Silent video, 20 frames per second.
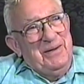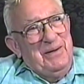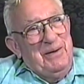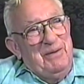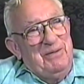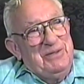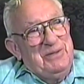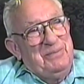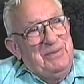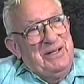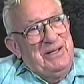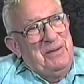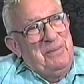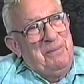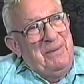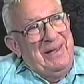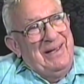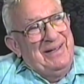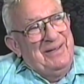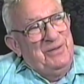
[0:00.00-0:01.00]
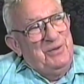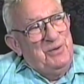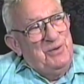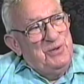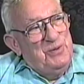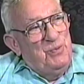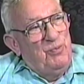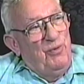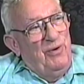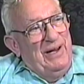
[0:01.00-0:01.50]
It was about a man
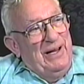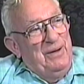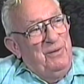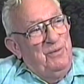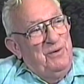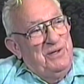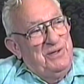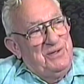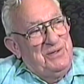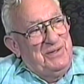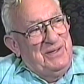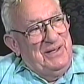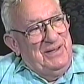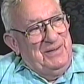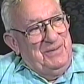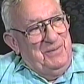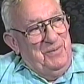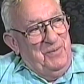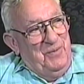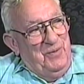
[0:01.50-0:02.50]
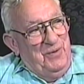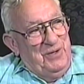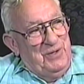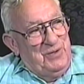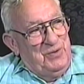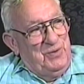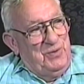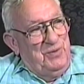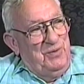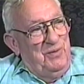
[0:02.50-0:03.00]
whose brain was uh,
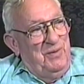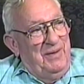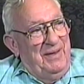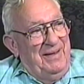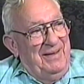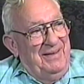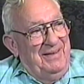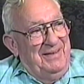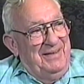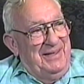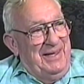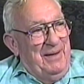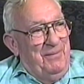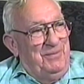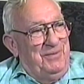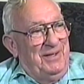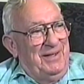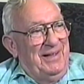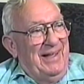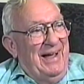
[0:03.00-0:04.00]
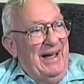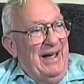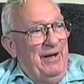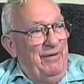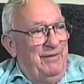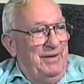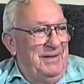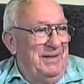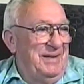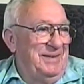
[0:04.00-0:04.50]
was kept
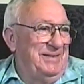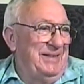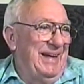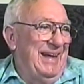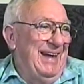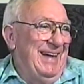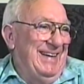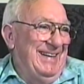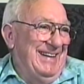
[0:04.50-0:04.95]
alive in a tank.